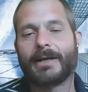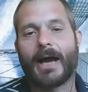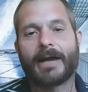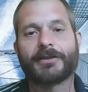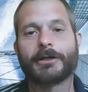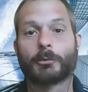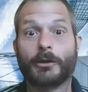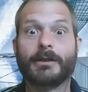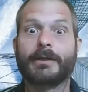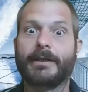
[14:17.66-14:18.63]
think
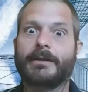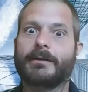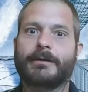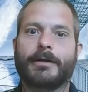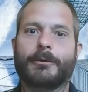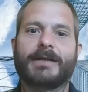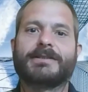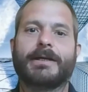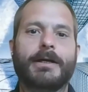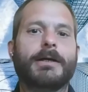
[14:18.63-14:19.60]
really, not
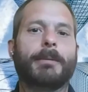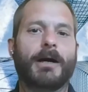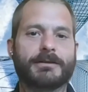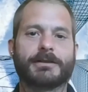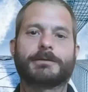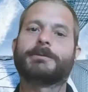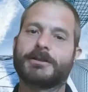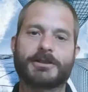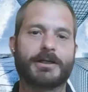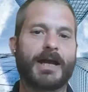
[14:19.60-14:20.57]
to get into politics, but
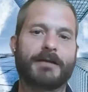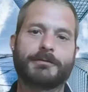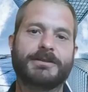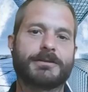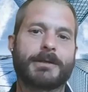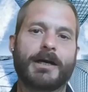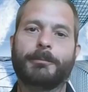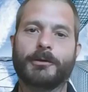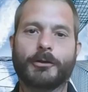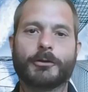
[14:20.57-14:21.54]
there's going to have to be some kind of
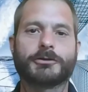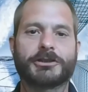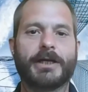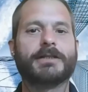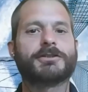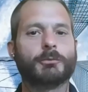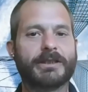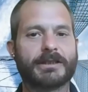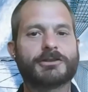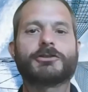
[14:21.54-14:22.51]
political change so we
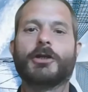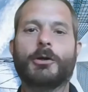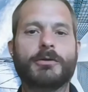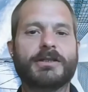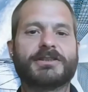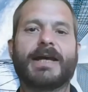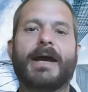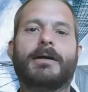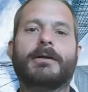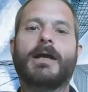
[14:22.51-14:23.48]
can slow this
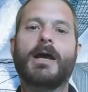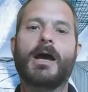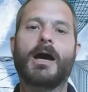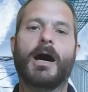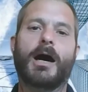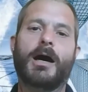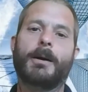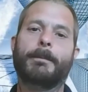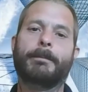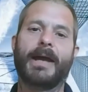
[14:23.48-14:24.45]
down,
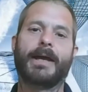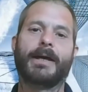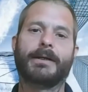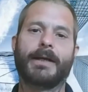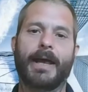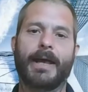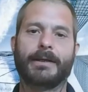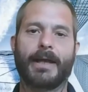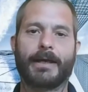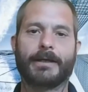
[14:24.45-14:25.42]

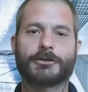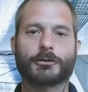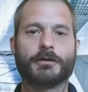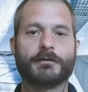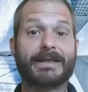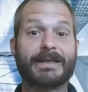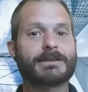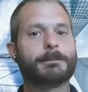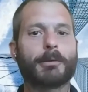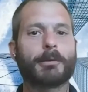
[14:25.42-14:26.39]
and sort of get
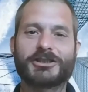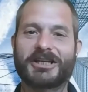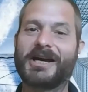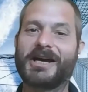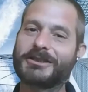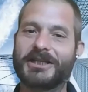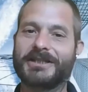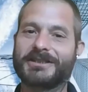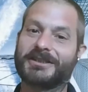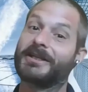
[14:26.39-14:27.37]
some personnel
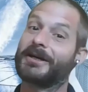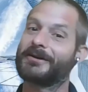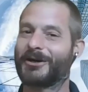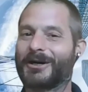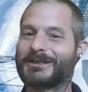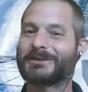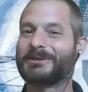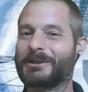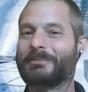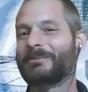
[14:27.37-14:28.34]
changes in there. There are
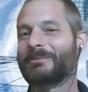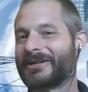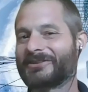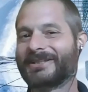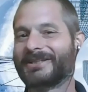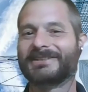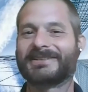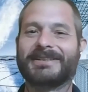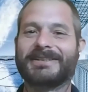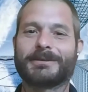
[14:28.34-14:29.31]
some good people at the
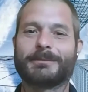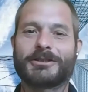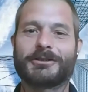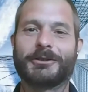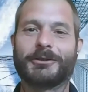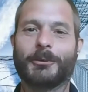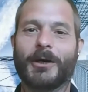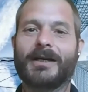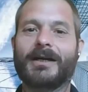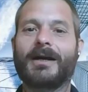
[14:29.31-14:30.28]
SEC, as I'm sure you're
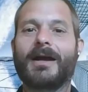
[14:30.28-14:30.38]
aware.